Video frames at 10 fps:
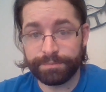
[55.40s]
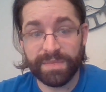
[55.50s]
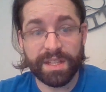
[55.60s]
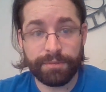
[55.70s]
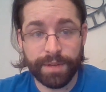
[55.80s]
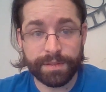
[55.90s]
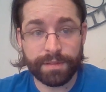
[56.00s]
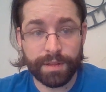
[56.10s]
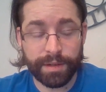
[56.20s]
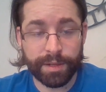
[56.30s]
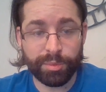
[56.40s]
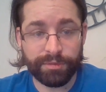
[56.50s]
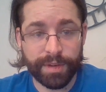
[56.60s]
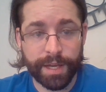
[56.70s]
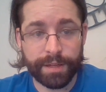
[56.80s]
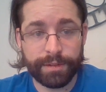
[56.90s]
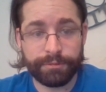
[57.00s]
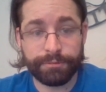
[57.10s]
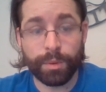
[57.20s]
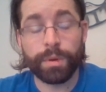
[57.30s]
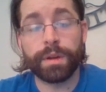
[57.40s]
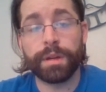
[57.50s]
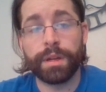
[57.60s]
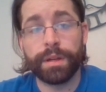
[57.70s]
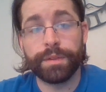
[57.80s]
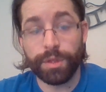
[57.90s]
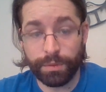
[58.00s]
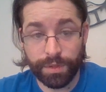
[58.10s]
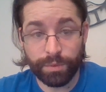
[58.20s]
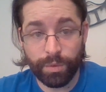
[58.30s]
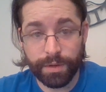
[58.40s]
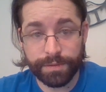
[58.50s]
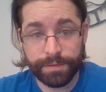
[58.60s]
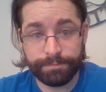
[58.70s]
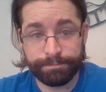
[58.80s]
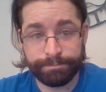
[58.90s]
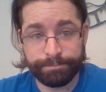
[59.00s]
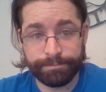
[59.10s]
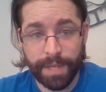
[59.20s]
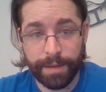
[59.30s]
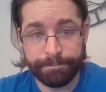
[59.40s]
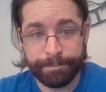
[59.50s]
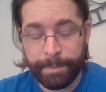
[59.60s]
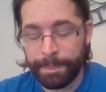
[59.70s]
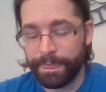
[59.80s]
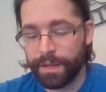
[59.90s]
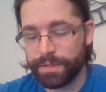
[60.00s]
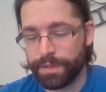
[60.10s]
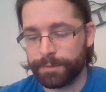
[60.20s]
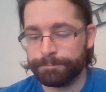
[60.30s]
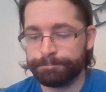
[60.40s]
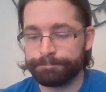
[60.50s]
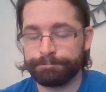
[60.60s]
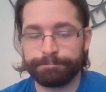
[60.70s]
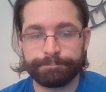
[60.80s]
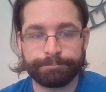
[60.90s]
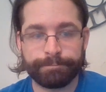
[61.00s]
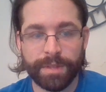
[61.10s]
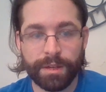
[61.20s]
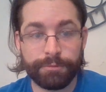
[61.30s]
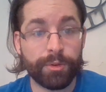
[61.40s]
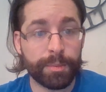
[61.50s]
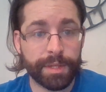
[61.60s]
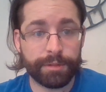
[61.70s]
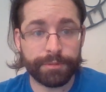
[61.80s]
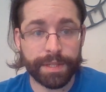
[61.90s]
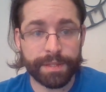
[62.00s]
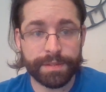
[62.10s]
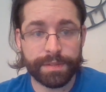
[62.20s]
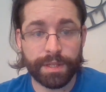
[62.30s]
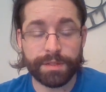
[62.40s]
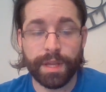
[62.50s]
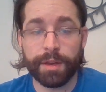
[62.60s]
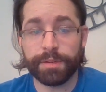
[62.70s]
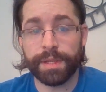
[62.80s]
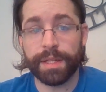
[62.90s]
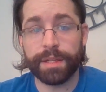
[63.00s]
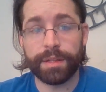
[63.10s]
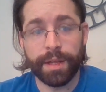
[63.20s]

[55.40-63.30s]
defense that they're going to provide for Union Wars. Okay, so the formula for this is calculated